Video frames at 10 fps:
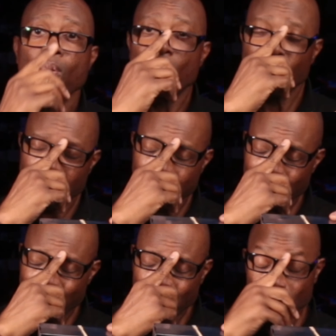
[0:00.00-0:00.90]
One of the
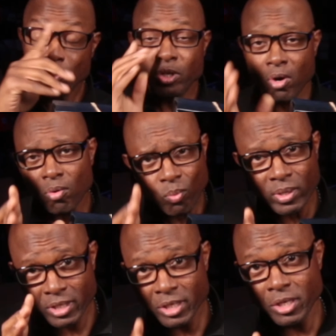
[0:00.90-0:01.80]
things that you don't
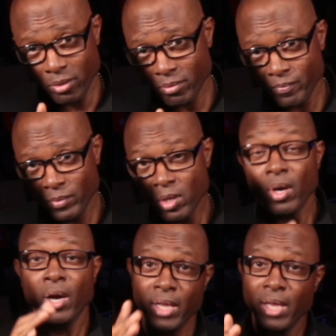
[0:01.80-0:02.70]
want to do,
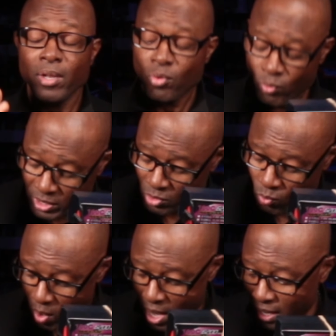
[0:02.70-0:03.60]
again, the
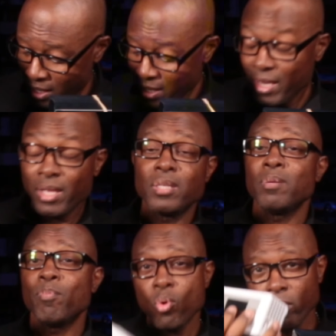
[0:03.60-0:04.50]
reason why it is
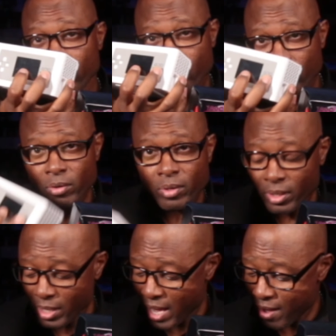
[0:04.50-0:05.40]
important for you to
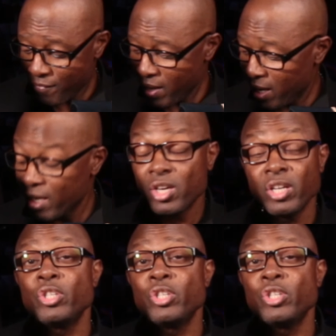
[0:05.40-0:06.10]
have a good